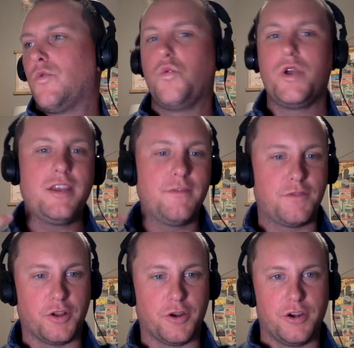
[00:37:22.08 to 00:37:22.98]

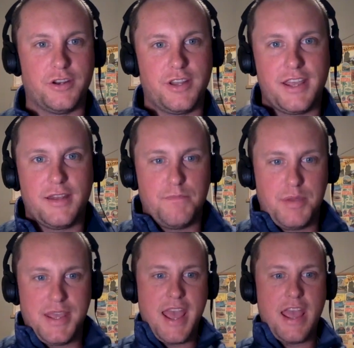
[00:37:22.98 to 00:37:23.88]
we've learned in
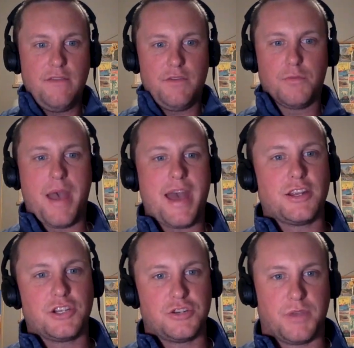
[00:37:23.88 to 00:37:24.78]
behavior
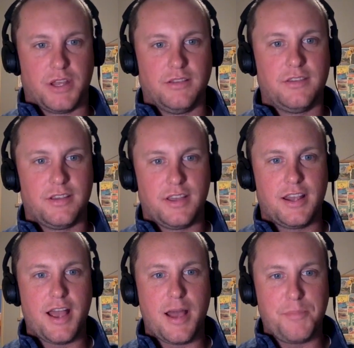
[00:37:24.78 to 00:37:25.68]
management,
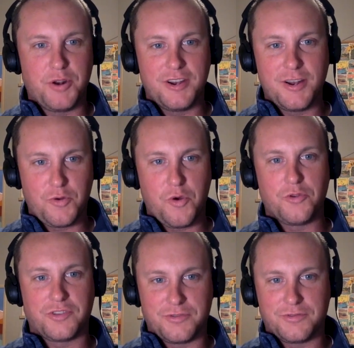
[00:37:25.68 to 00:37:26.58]
and I, I put it in
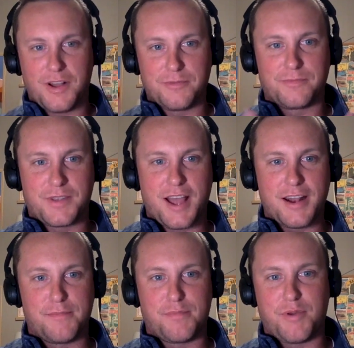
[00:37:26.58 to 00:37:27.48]
quotes, I'll, I'll
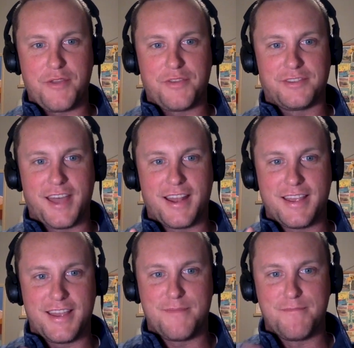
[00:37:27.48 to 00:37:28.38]
kind of preface
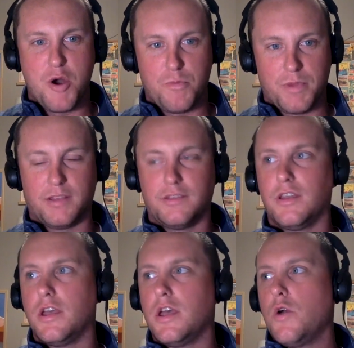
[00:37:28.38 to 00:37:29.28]
that in a
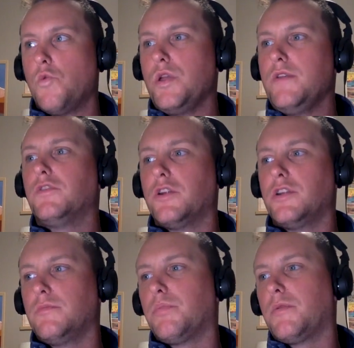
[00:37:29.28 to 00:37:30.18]
moment we've
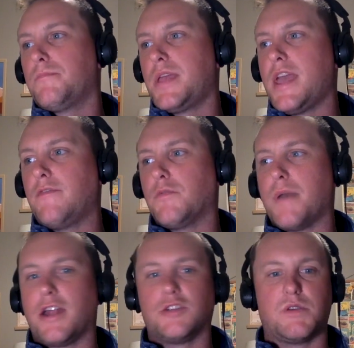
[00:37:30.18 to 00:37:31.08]
learned in behavior
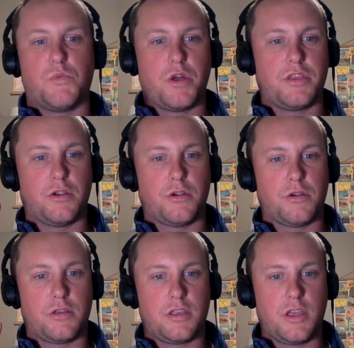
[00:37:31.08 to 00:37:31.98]
management
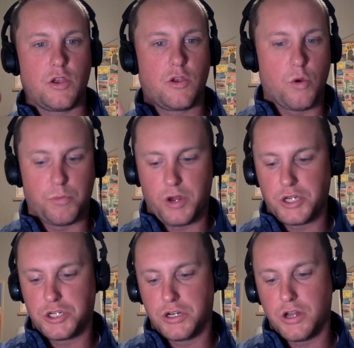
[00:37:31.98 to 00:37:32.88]
whether the
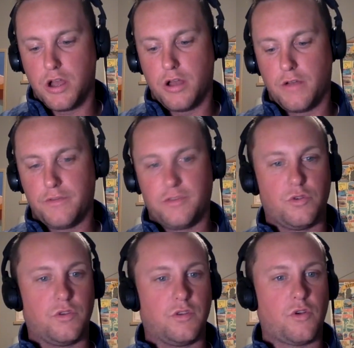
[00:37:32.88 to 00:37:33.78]
incorporation of
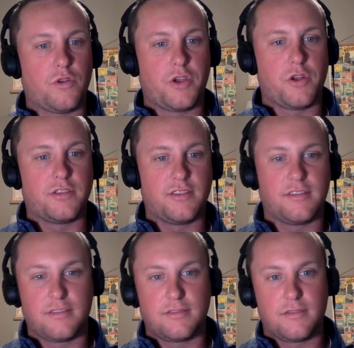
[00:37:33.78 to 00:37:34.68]
students on the
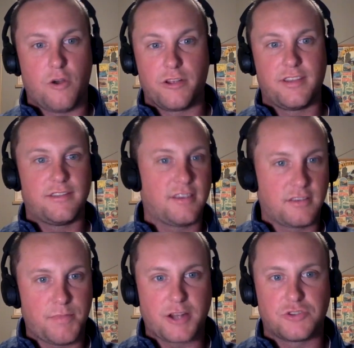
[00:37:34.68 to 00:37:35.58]
autistic
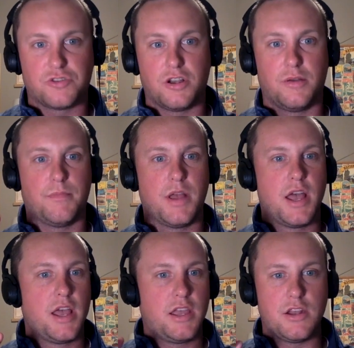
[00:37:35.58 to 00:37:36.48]
autistic spectrum,
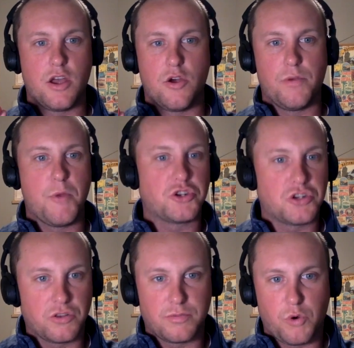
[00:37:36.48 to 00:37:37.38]
you know,
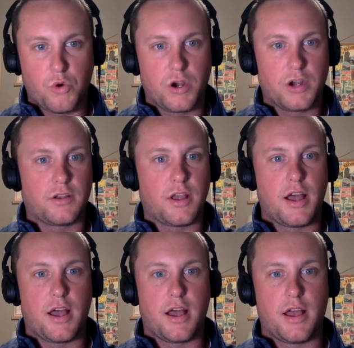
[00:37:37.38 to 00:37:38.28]
emotional support
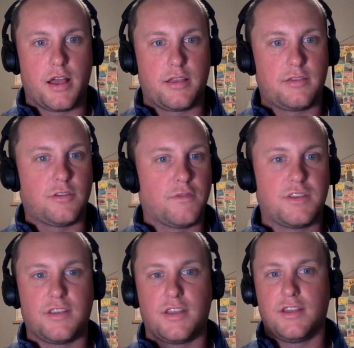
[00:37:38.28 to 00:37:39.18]
uh,
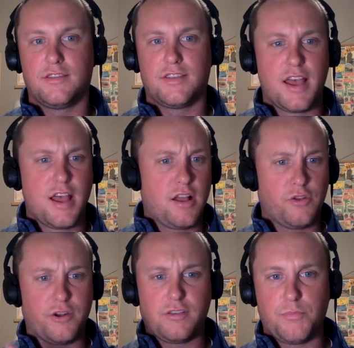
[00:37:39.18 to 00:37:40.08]
services,
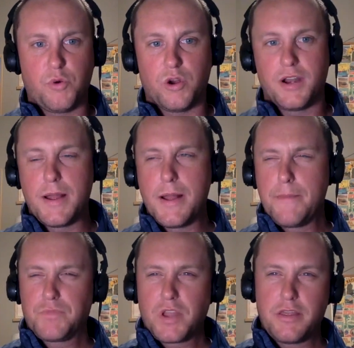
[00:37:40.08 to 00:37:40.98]
learning support,
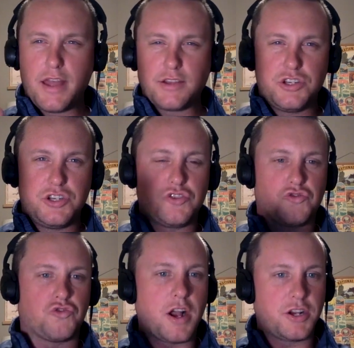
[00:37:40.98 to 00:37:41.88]
that
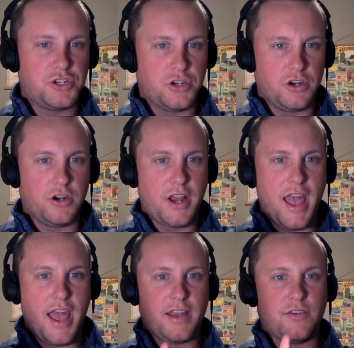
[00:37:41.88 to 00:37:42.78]
structure
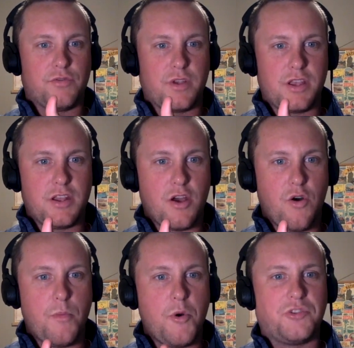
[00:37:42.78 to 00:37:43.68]
and you
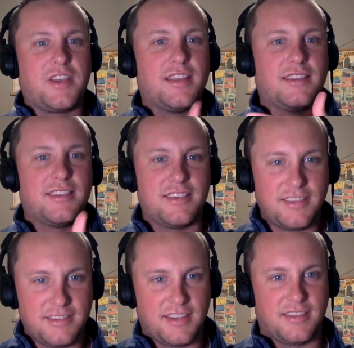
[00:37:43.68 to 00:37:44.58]
know almost
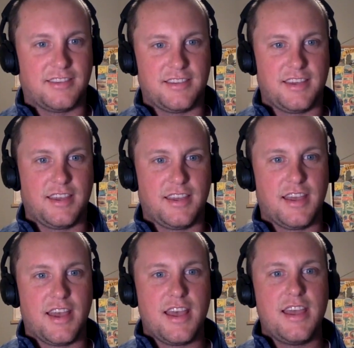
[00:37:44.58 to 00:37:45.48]

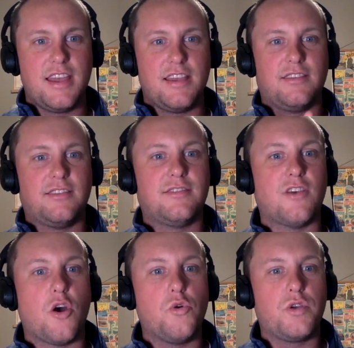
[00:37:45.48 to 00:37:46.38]
consistency is
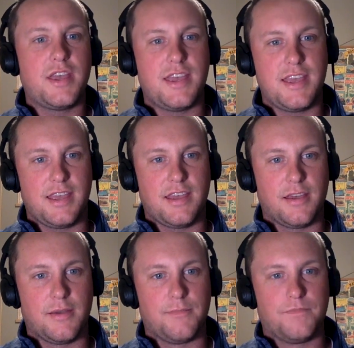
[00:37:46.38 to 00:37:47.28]
so key